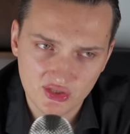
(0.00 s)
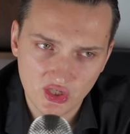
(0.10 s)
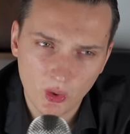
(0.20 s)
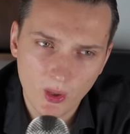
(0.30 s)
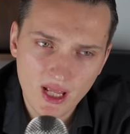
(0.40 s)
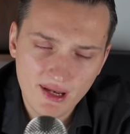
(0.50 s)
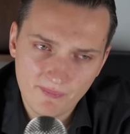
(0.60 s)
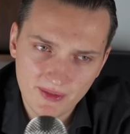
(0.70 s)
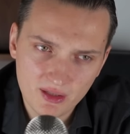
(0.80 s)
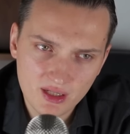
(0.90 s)
So
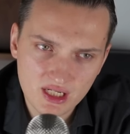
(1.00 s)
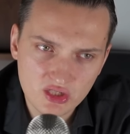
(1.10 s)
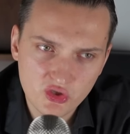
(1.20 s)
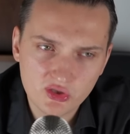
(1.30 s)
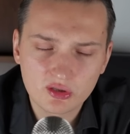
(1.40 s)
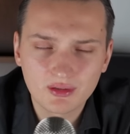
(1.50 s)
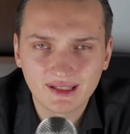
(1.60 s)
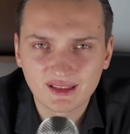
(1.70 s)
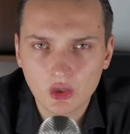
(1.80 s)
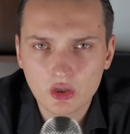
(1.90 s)
there are in general a
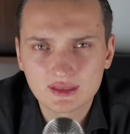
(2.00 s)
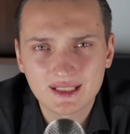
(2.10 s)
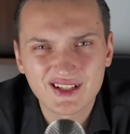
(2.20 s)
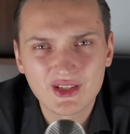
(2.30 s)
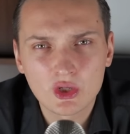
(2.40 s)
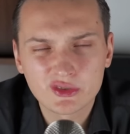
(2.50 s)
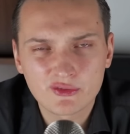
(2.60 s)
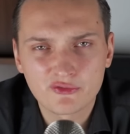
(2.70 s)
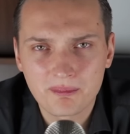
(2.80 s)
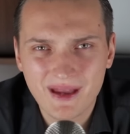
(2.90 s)
lot, a lot
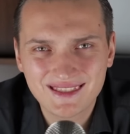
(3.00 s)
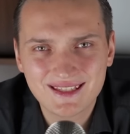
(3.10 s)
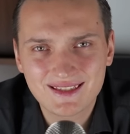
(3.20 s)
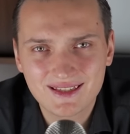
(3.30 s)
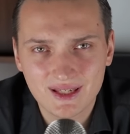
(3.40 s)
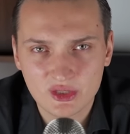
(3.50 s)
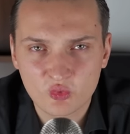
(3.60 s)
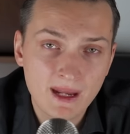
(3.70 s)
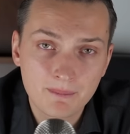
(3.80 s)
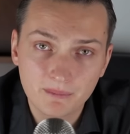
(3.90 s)
of matters as
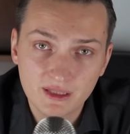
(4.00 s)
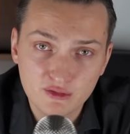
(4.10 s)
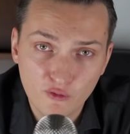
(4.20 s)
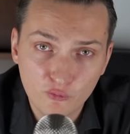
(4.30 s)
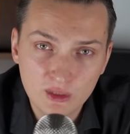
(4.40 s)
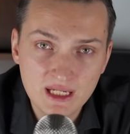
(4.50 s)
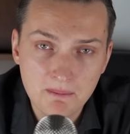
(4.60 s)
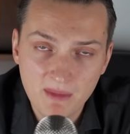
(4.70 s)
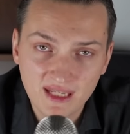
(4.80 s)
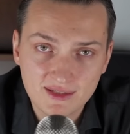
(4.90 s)
well, but three
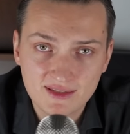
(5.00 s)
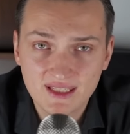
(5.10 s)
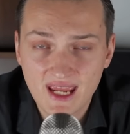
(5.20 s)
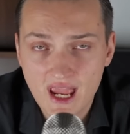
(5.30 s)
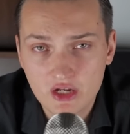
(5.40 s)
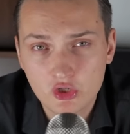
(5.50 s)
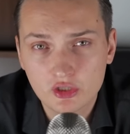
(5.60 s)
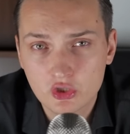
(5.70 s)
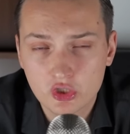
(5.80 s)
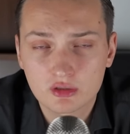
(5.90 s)
matters that are actually
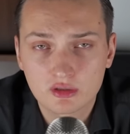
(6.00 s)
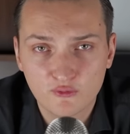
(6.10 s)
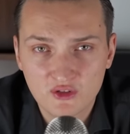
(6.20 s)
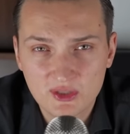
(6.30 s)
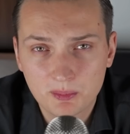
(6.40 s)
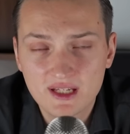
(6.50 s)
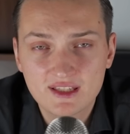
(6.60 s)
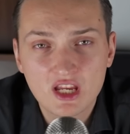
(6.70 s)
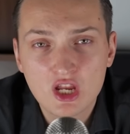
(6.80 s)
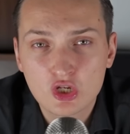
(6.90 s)
shared in the first
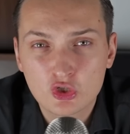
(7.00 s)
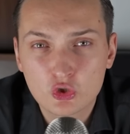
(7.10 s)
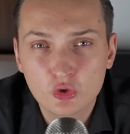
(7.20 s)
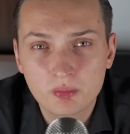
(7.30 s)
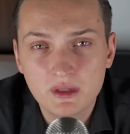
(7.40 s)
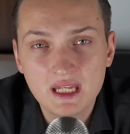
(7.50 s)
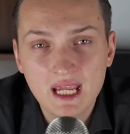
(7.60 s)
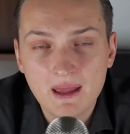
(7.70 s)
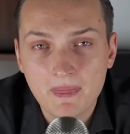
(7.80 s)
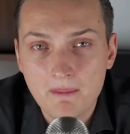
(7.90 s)
place should be
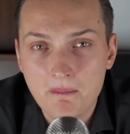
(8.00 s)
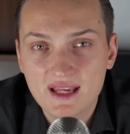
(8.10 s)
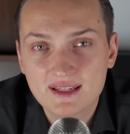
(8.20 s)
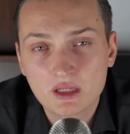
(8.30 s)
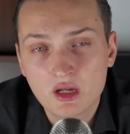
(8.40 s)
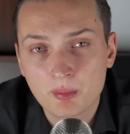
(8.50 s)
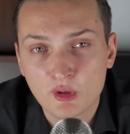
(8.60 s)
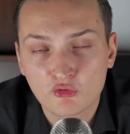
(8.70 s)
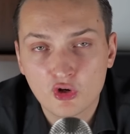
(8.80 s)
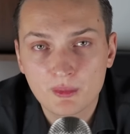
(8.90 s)
the best
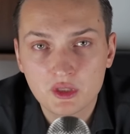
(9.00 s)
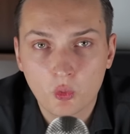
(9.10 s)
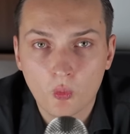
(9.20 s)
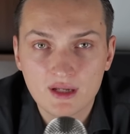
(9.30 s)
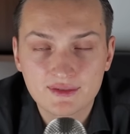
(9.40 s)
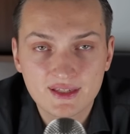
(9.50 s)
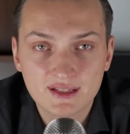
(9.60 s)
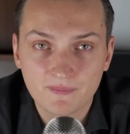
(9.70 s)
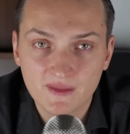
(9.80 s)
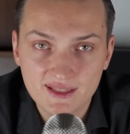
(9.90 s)
performing ones
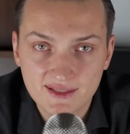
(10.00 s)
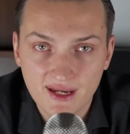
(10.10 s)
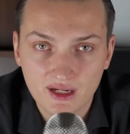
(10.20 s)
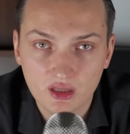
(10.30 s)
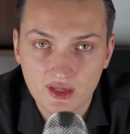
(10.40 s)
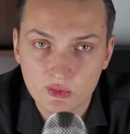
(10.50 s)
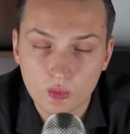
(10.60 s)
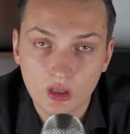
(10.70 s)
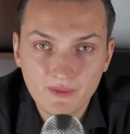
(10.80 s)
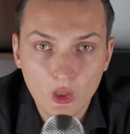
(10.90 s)
this cycle as
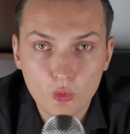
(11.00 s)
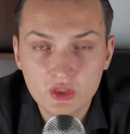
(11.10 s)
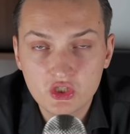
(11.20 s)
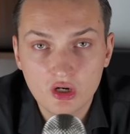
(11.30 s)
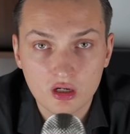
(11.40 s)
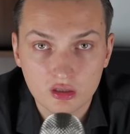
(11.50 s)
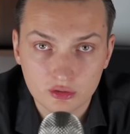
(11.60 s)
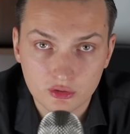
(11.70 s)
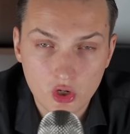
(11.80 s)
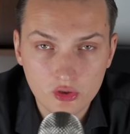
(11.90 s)
well, which are
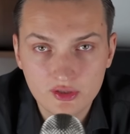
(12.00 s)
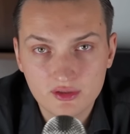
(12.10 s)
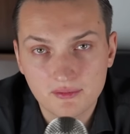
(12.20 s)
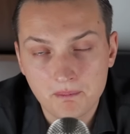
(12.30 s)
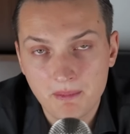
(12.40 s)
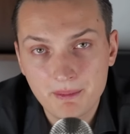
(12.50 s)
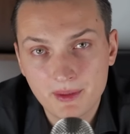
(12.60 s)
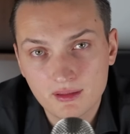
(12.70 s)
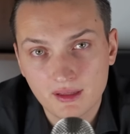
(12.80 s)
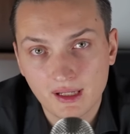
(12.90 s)
docs,
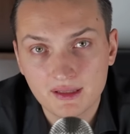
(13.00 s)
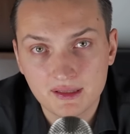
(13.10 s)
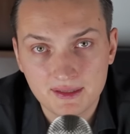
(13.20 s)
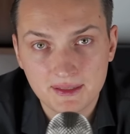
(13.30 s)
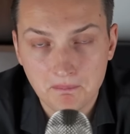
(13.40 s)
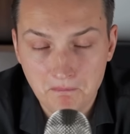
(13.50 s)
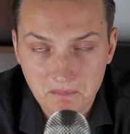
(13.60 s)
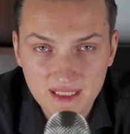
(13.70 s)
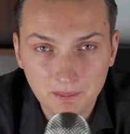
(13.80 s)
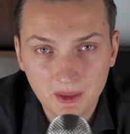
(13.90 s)
Pepe and its
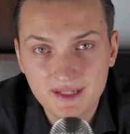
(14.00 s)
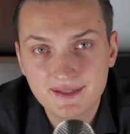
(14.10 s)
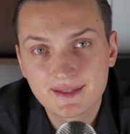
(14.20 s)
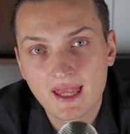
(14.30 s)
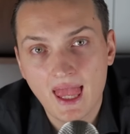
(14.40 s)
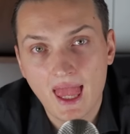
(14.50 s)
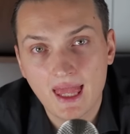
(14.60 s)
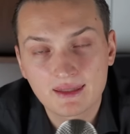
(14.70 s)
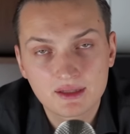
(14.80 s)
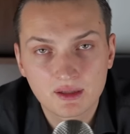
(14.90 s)
beta place
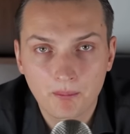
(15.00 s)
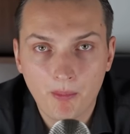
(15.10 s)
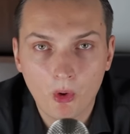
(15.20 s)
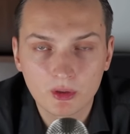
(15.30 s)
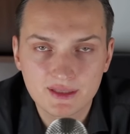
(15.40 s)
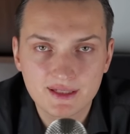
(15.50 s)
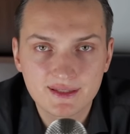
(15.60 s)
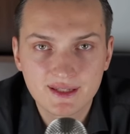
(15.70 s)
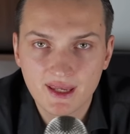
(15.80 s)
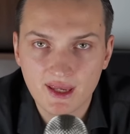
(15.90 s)
and
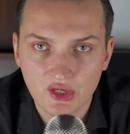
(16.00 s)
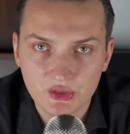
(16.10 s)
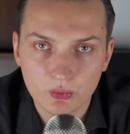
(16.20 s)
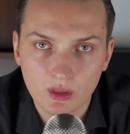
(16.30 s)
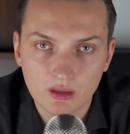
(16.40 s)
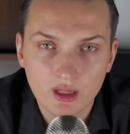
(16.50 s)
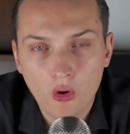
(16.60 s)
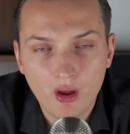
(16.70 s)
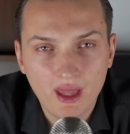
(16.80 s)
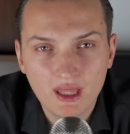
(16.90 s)
politics as well.
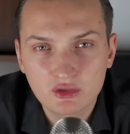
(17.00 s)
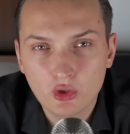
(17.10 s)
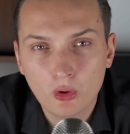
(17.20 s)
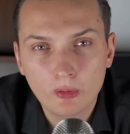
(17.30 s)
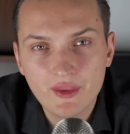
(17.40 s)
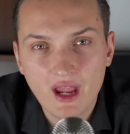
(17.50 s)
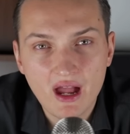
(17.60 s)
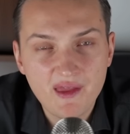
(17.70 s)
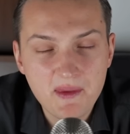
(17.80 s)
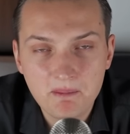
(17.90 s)
And all the
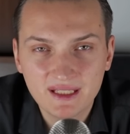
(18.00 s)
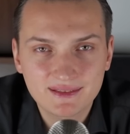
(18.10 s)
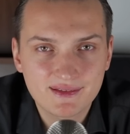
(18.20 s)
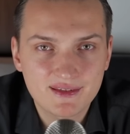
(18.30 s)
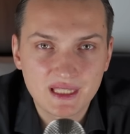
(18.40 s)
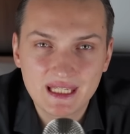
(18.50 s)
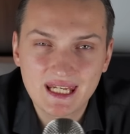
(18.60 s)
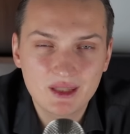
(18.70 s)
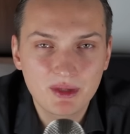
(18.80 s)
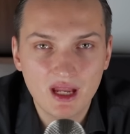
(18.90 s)
other matters, they
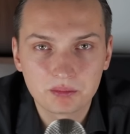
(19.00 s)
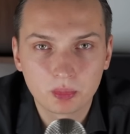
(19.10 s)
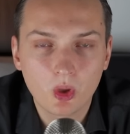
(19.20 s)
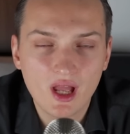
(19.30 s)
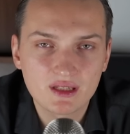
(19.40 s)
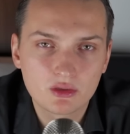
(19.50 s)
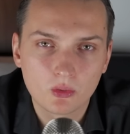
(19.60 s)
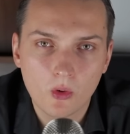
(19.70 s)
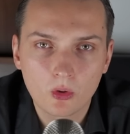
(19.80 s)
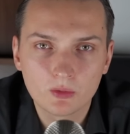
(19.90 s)
can be applied to
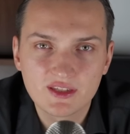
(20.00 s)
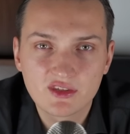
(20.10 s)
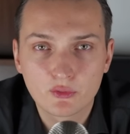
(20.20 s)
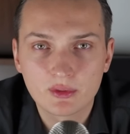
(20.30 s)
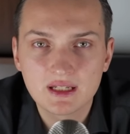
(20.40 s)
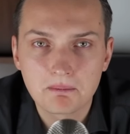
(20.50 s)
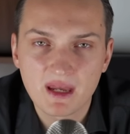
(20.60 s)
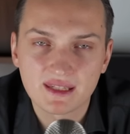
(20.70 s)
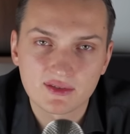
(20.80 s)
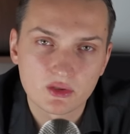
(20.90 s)
all these three
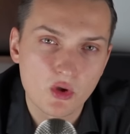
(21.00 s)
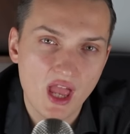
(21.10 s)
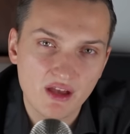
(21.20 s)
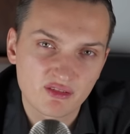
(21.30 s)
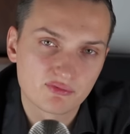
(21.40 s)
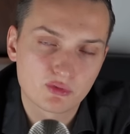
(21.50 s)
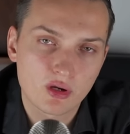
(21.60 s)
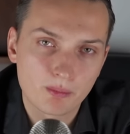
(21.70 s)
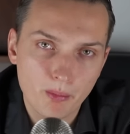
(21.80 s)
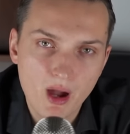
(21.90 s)
matters. You have
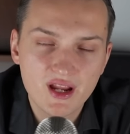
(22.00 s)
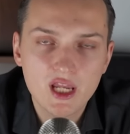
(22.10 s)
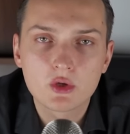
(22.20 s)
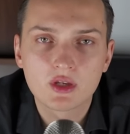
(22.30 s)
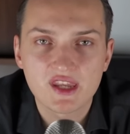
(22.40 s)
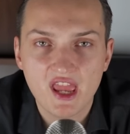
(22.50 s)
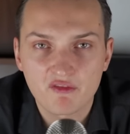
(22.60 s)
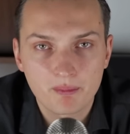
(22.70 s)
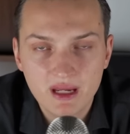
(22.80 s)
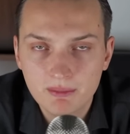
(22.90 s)
Trump MAGA, you can
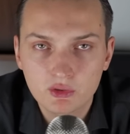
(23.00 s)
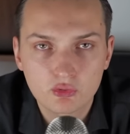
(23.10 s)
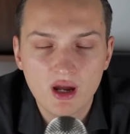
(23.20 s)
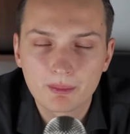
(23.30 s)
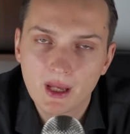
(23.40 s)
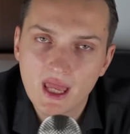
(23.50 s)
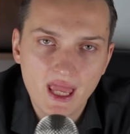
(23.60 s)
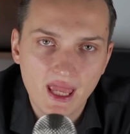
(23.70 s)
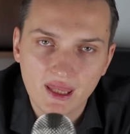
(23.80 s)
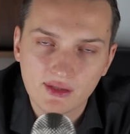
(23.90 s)
have baby Trump
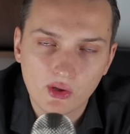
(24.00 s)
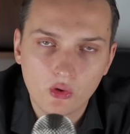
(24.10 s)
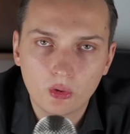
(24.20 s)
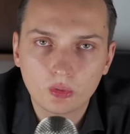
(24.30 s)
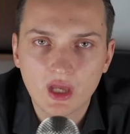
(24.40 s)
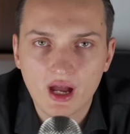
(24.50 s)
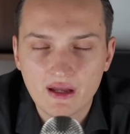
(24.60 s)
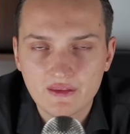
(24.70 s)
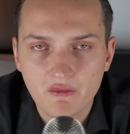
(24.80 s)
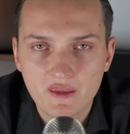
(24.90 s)
and all the
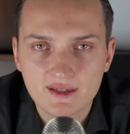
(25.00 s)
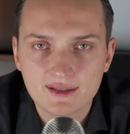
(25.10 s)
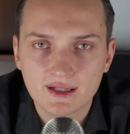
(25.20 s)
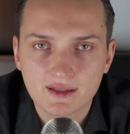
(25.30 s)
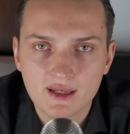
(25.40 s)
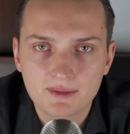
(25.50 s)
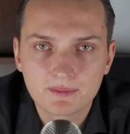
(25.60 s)
other things like that.